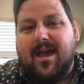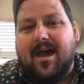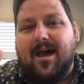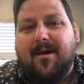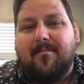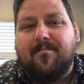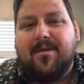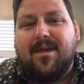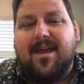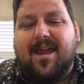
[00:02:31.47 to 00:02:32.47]
And
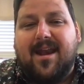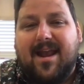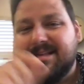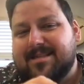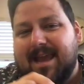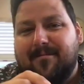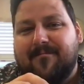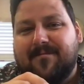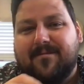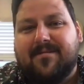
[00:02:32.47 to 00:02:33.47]
in that same
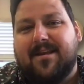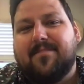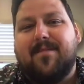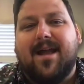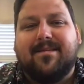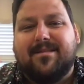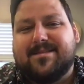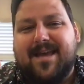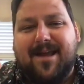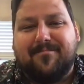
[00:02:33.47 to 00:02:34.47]
sense, back to the
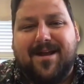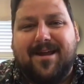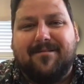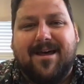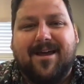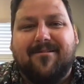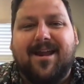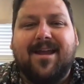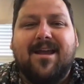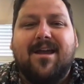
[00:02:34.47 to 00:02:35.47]
Zac Brown line, right?